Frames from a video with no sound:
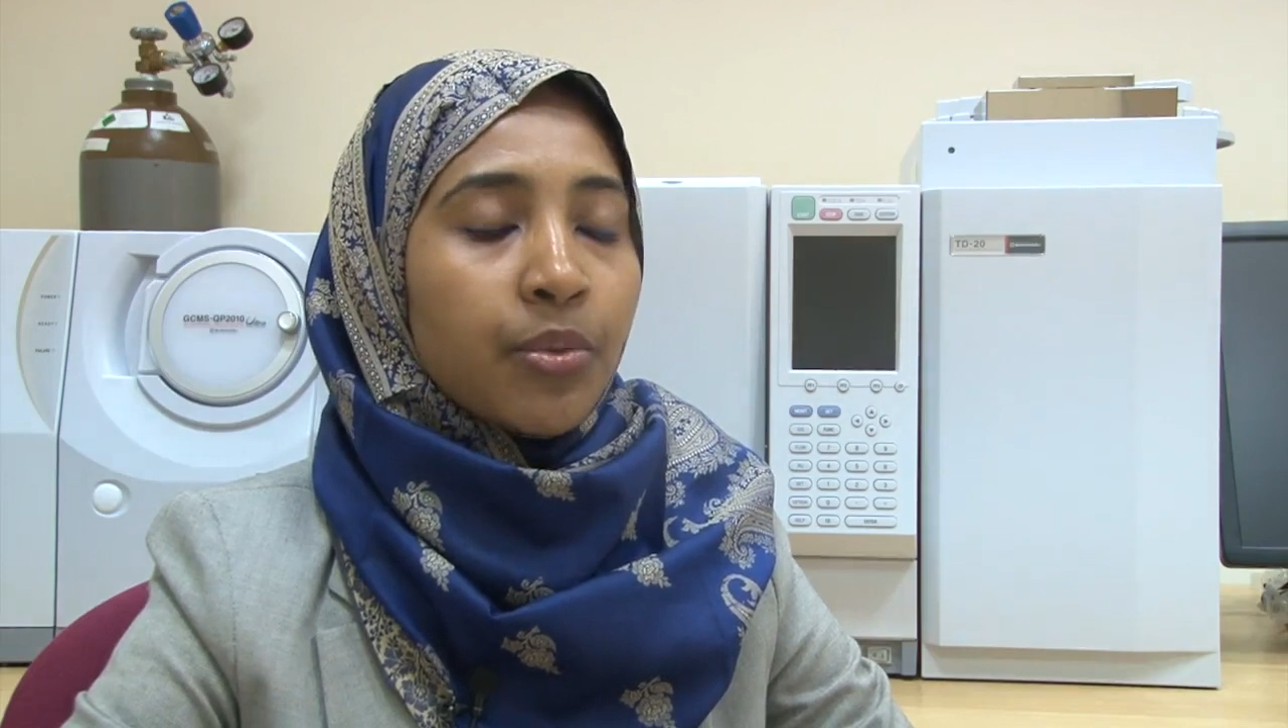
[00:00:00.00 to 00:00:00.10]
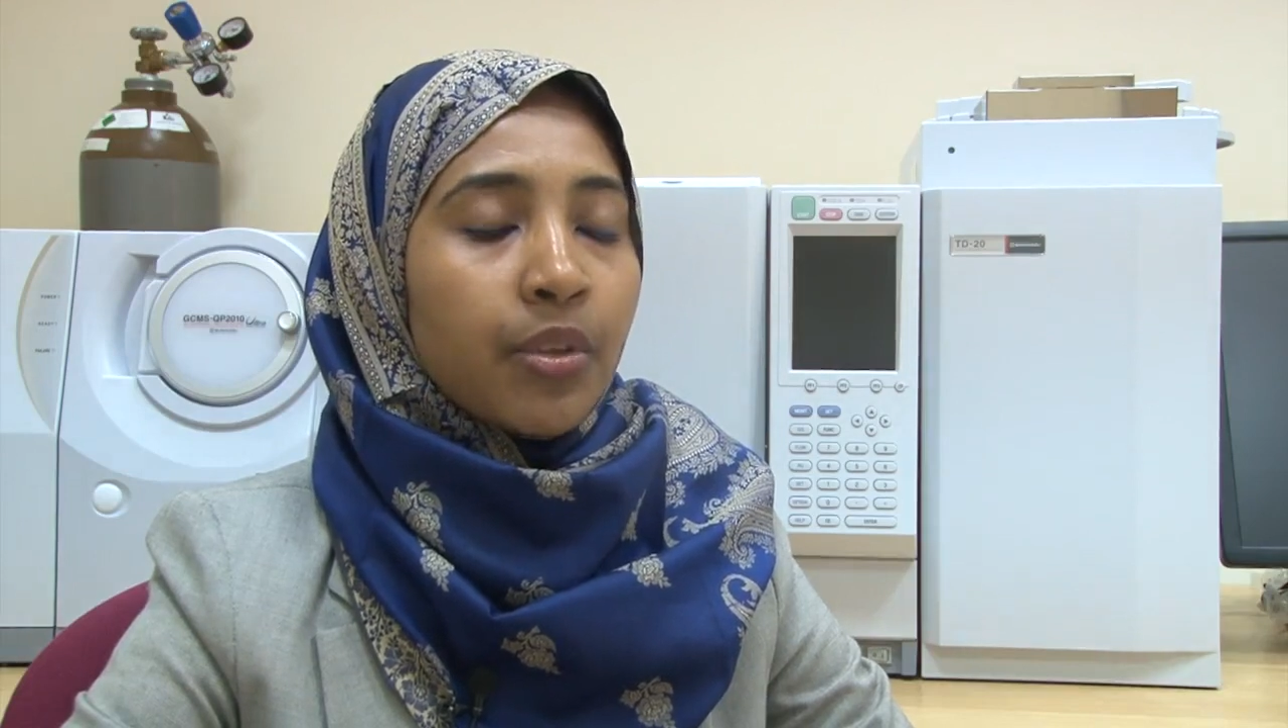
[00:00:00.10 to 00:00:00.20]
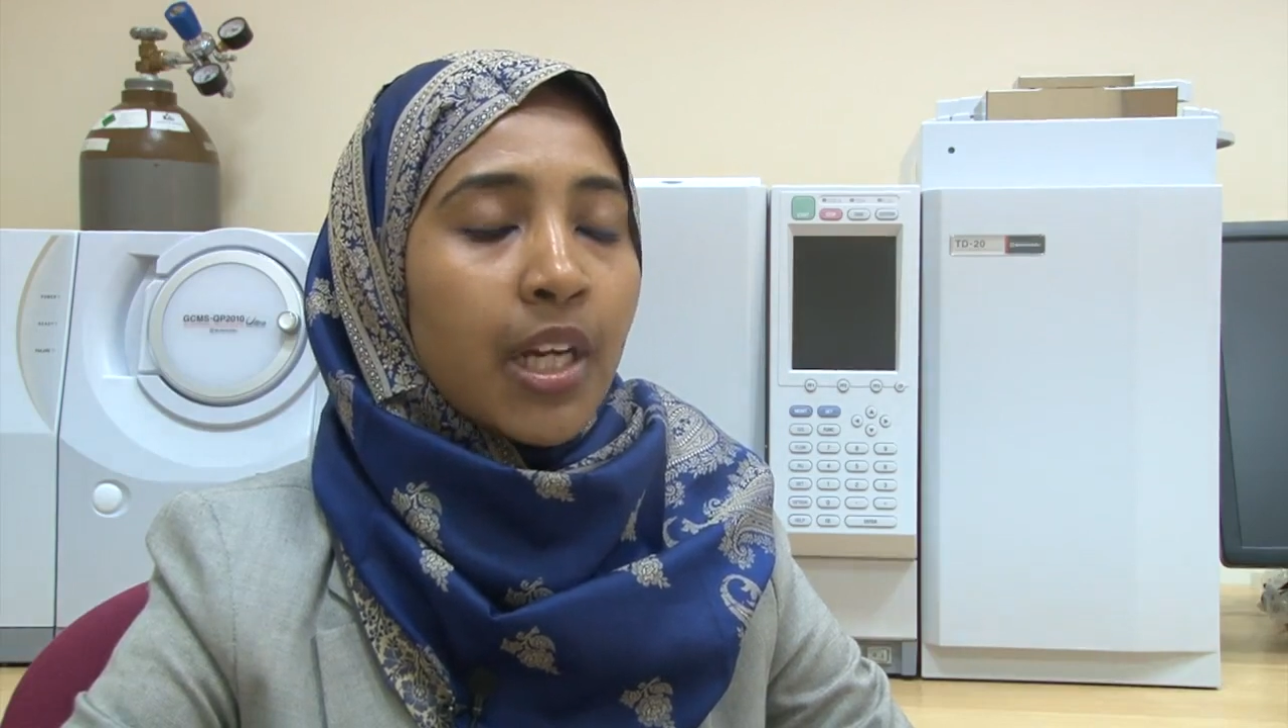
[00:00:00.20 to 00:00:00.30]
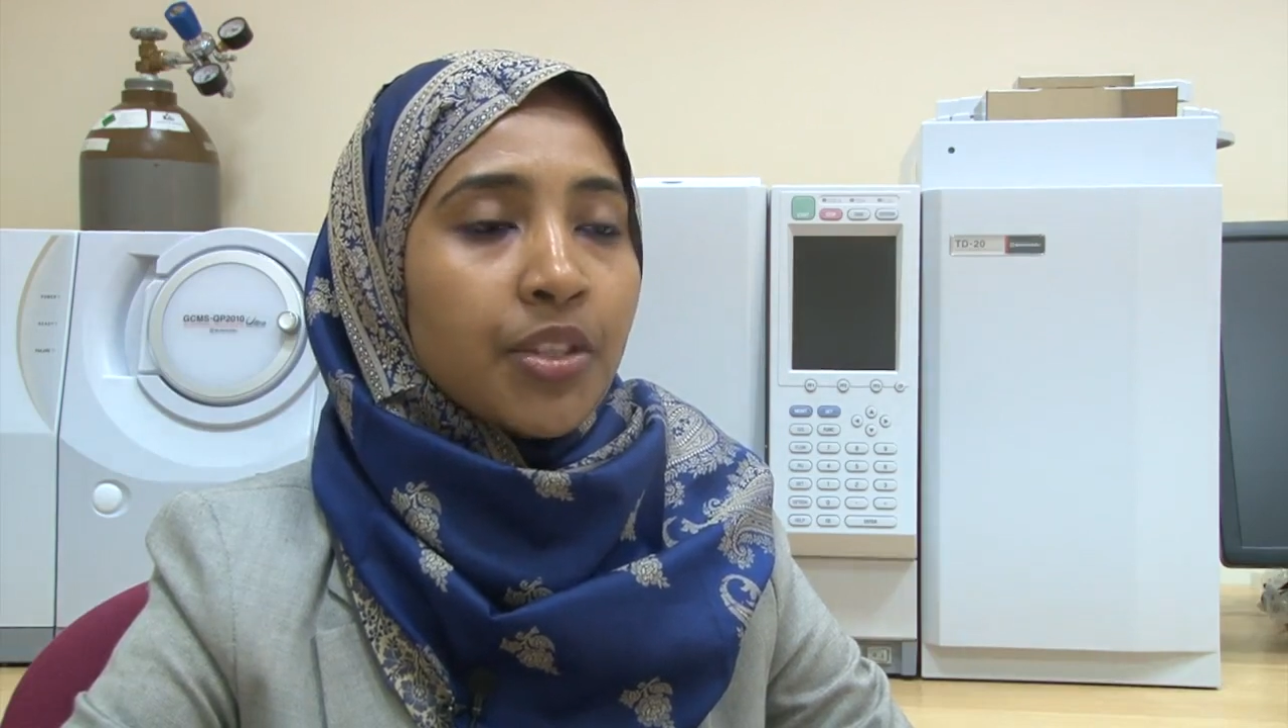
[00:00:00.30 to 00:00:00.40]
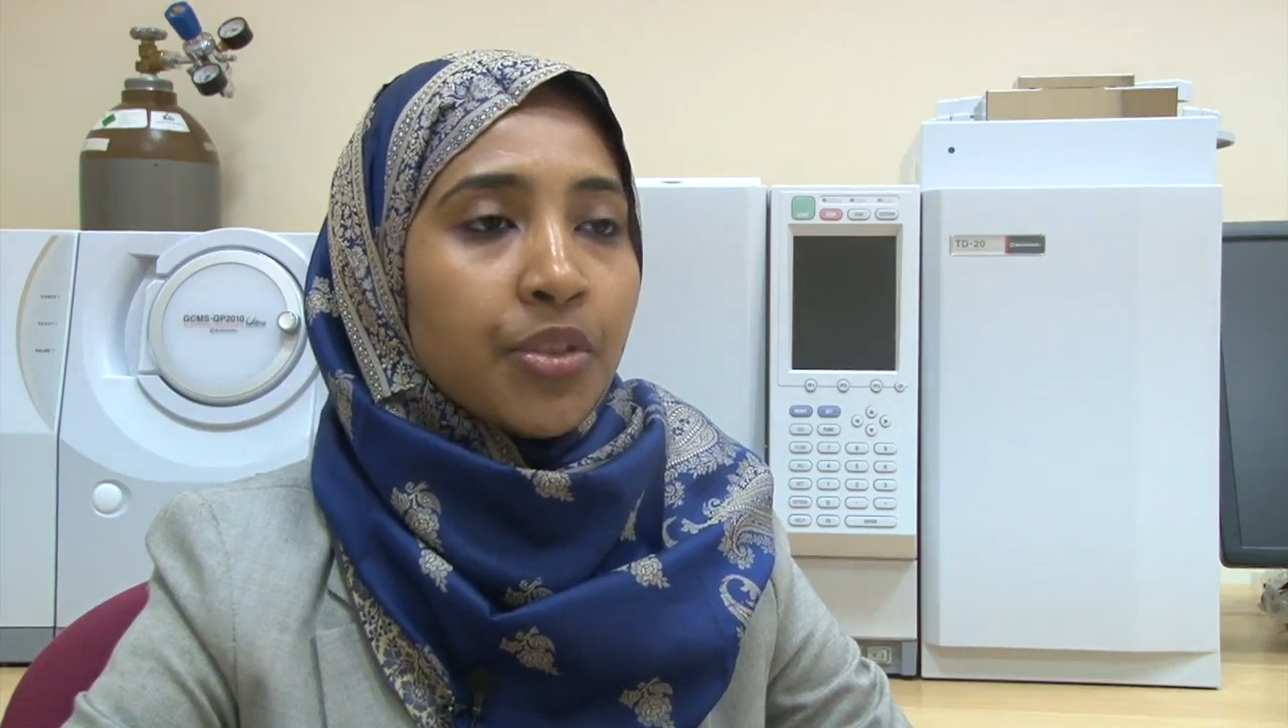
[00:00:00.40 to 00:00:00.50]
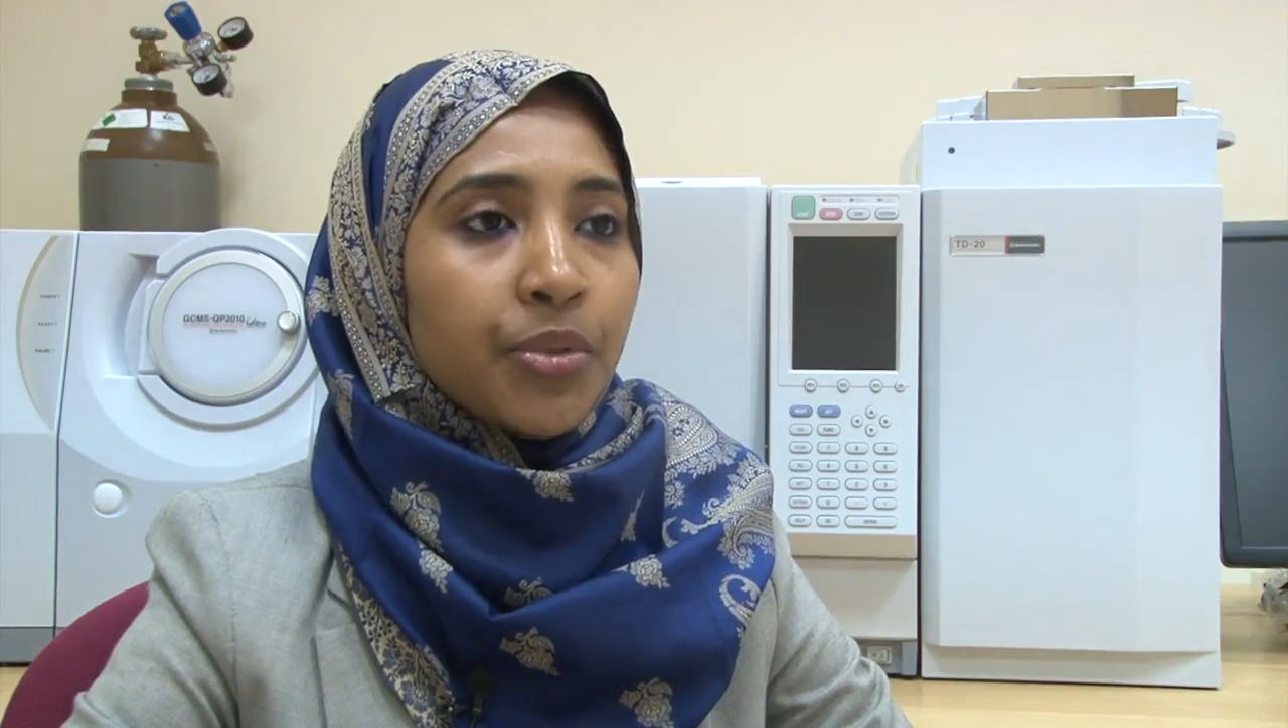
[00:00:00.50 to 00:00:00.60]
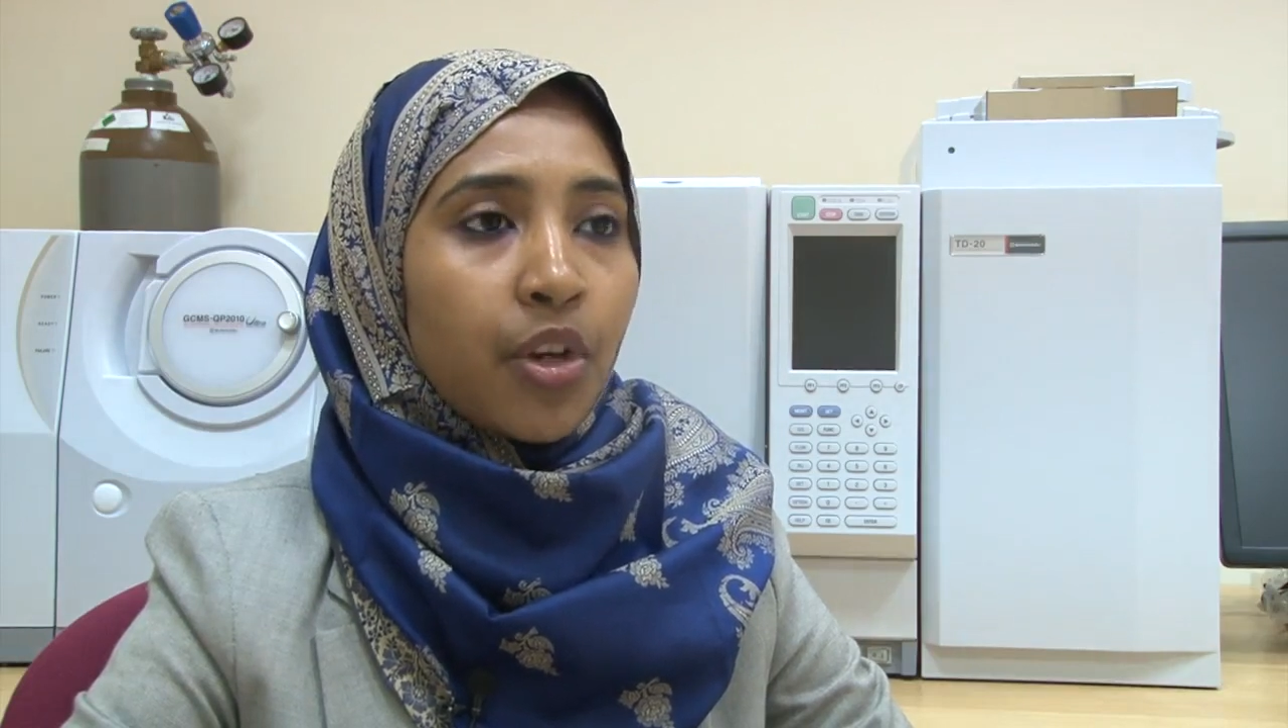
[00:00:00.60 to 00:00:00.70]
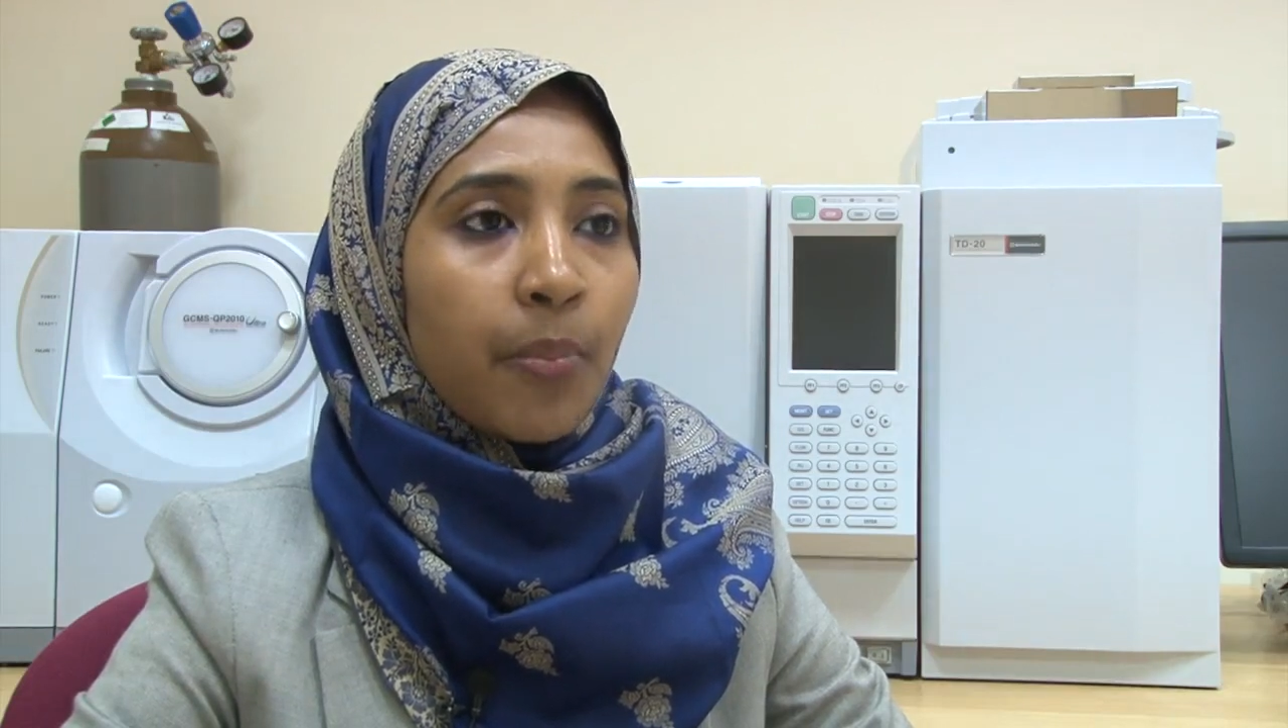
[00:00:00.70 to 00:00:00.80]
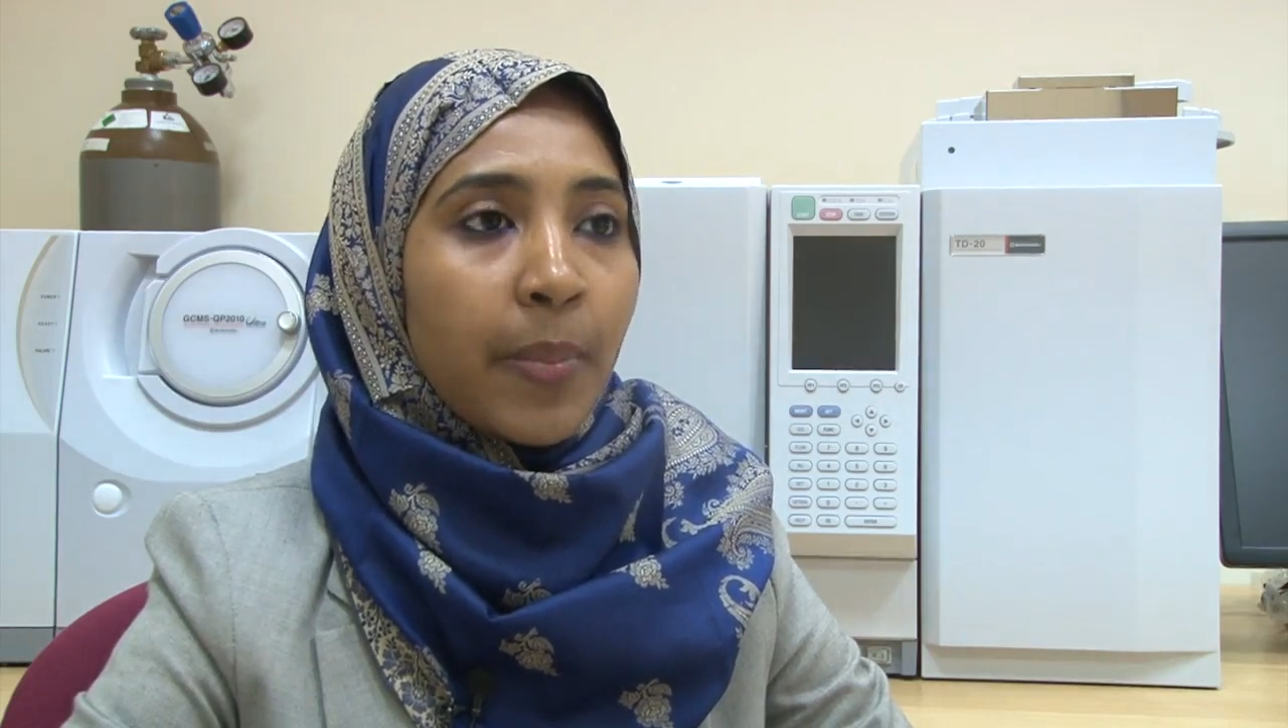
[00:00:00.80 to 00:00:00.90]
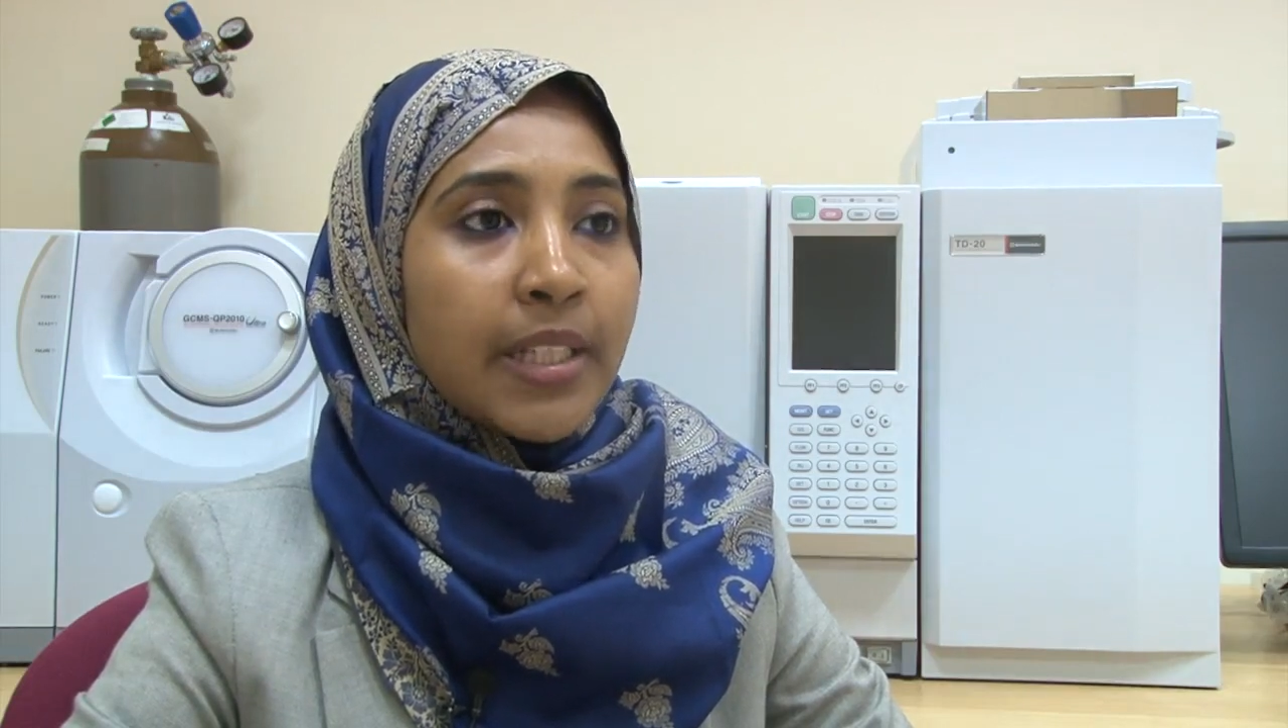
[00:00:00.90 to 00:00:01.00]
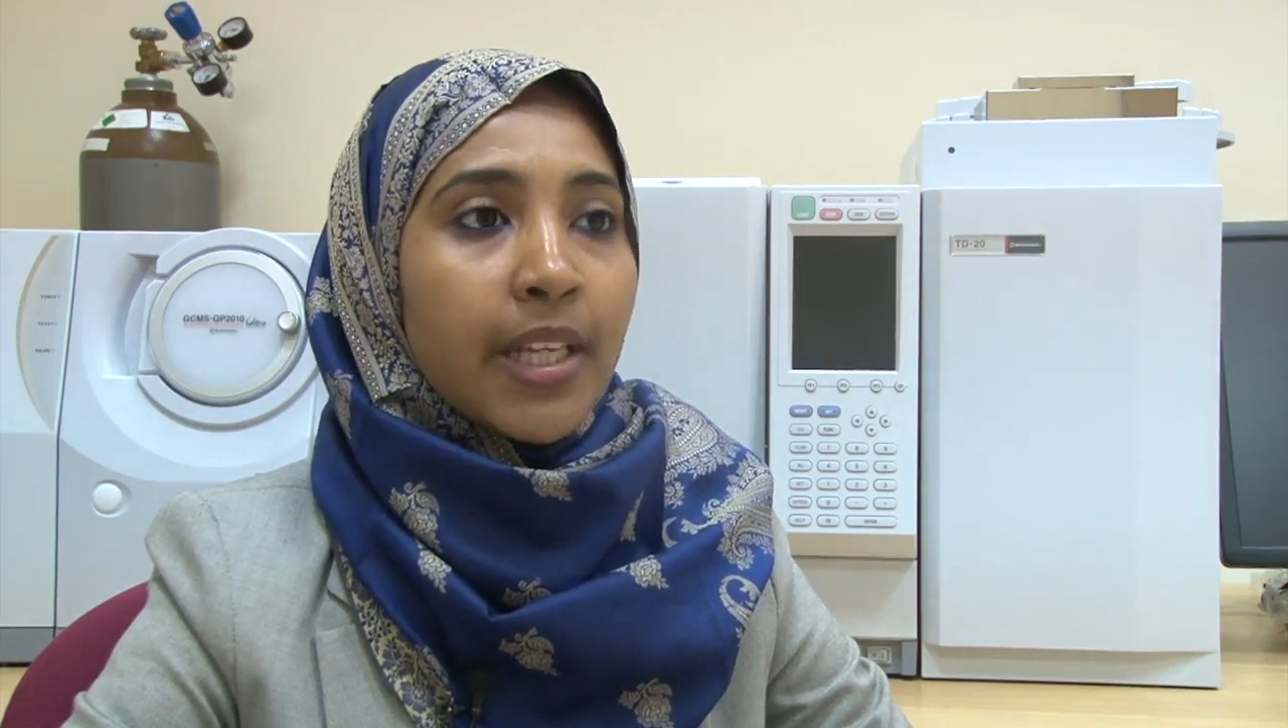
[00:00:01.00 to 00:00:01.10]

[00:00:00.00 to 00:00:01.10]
like to recommend